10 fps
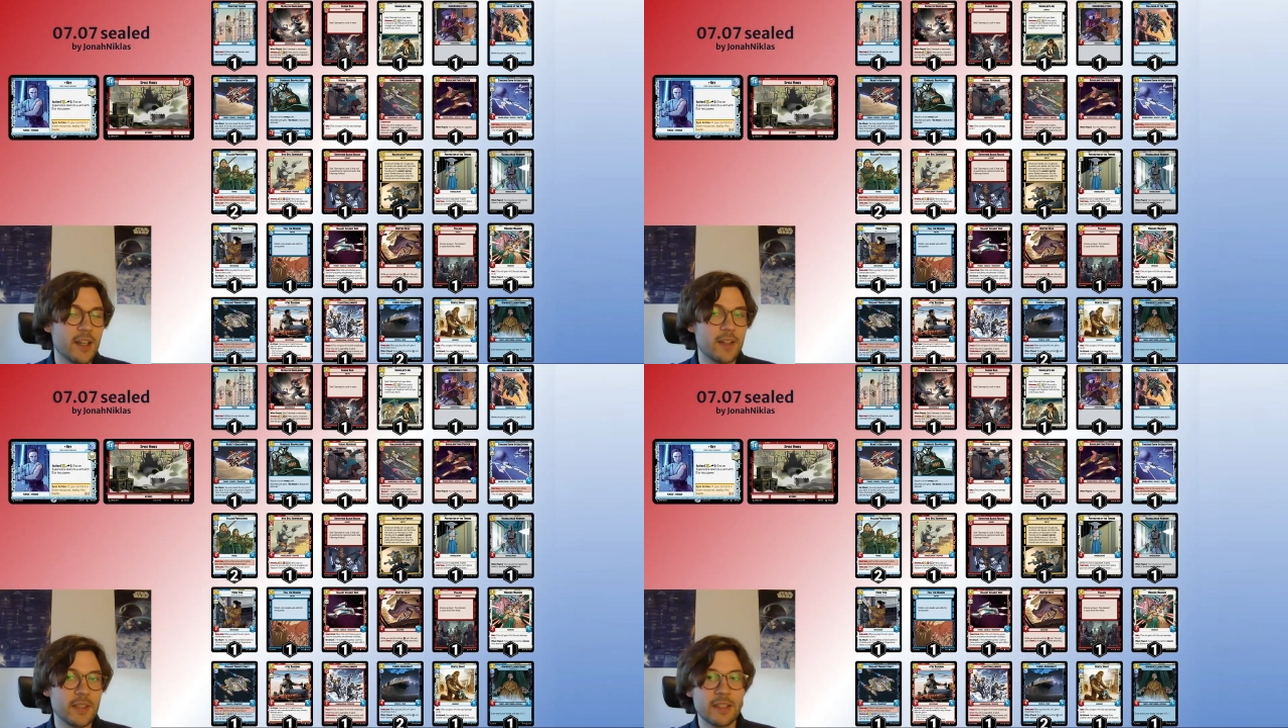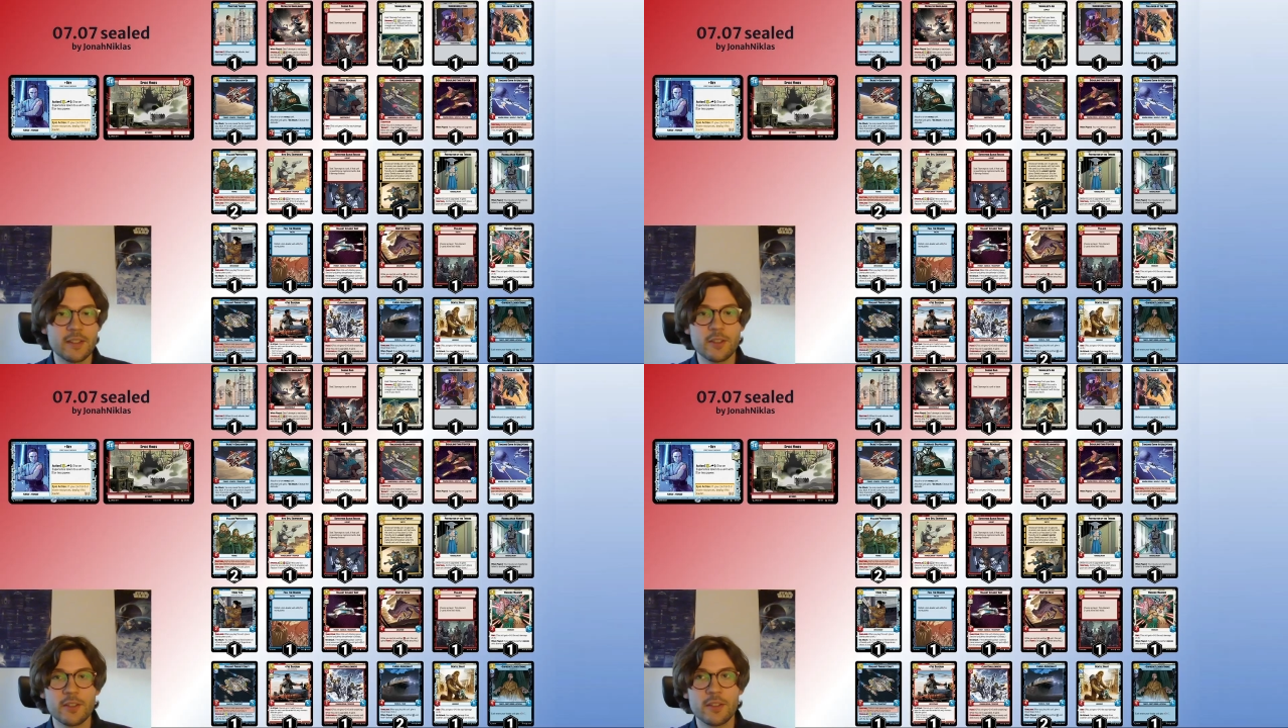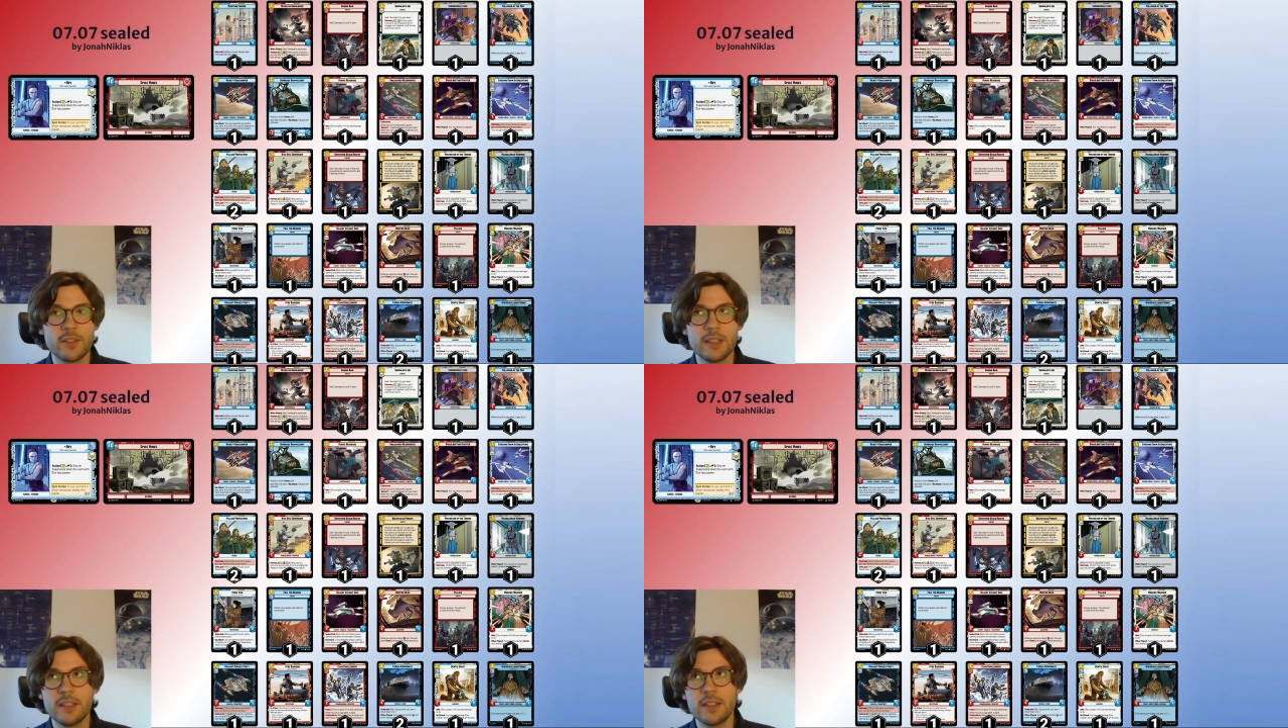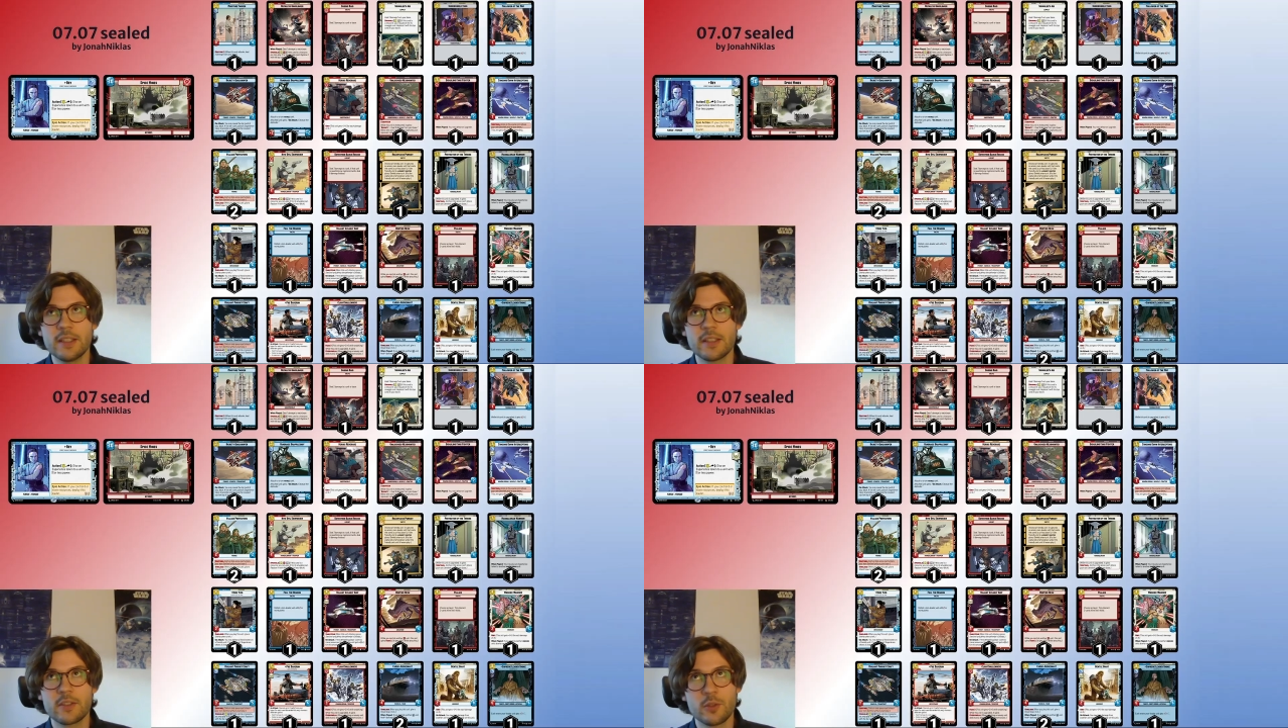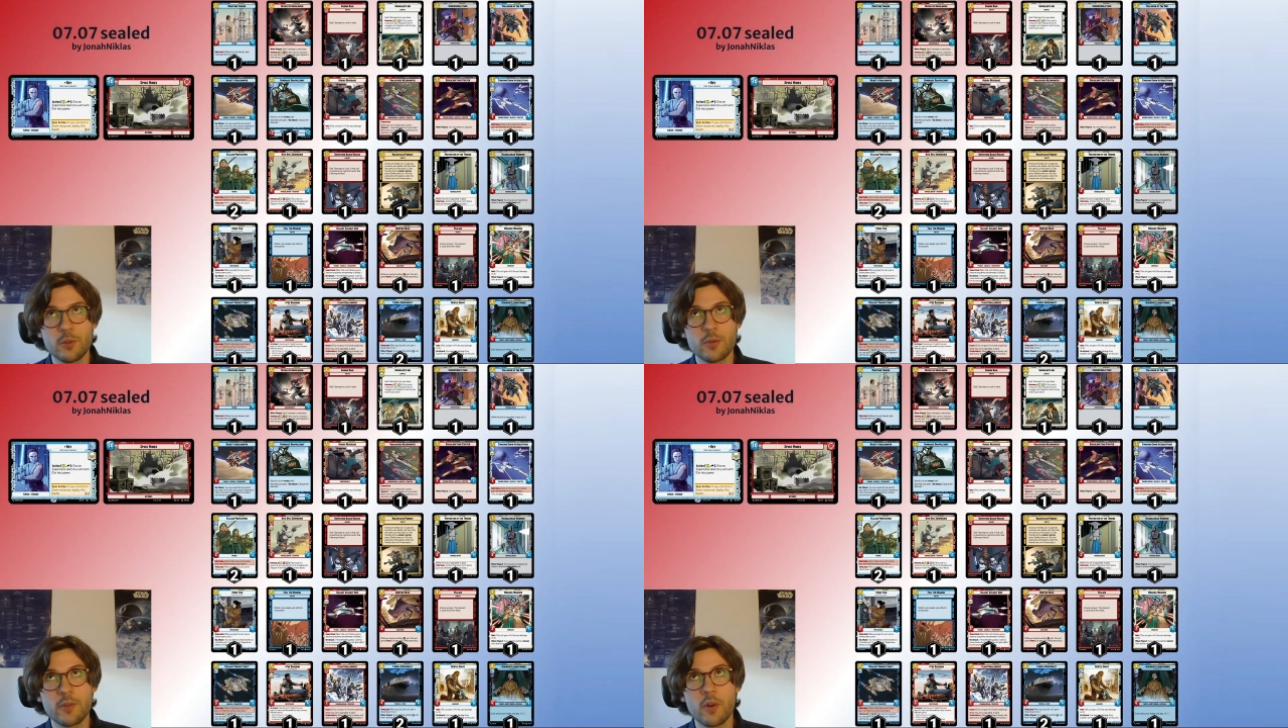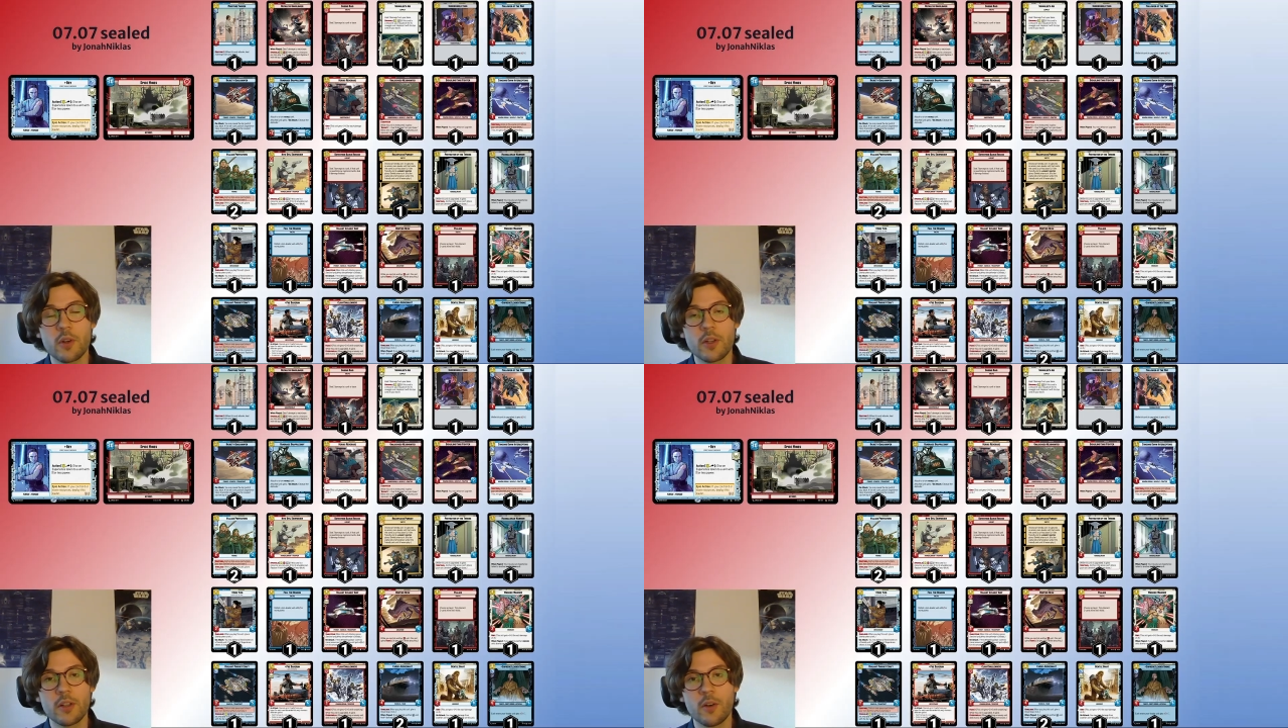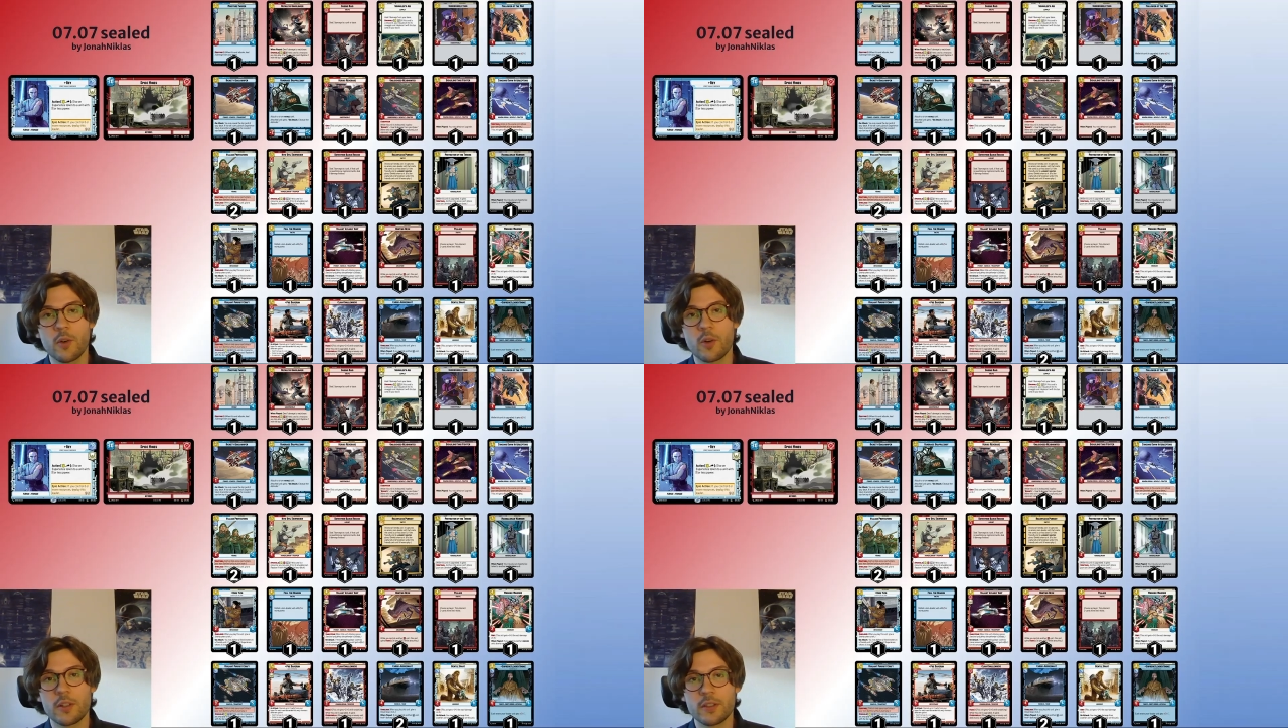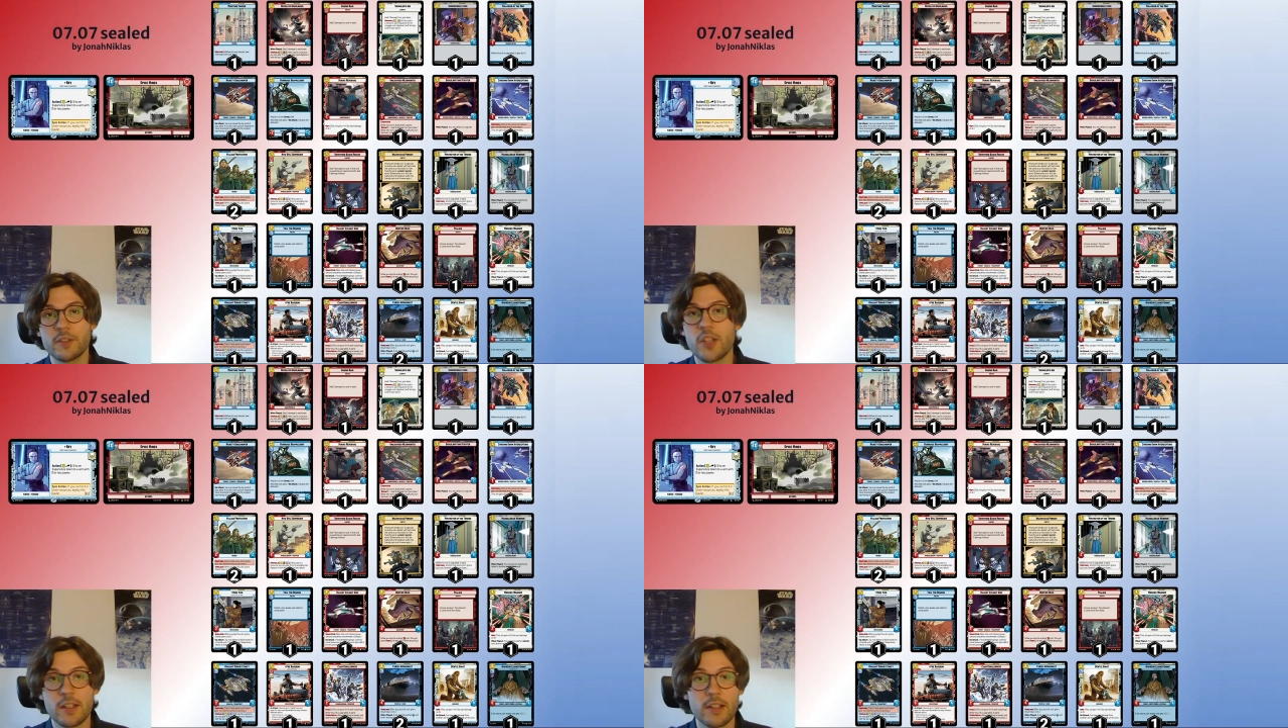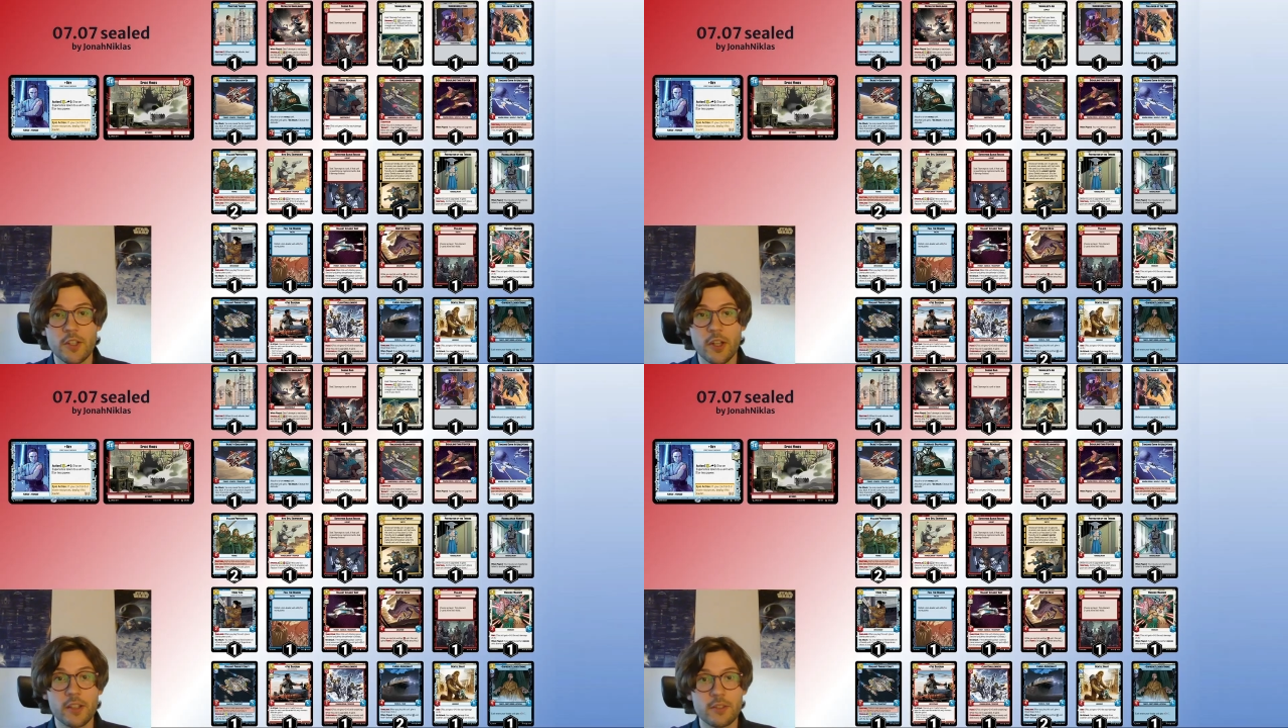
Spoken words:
Either the 2/4 or the Gentle Giant,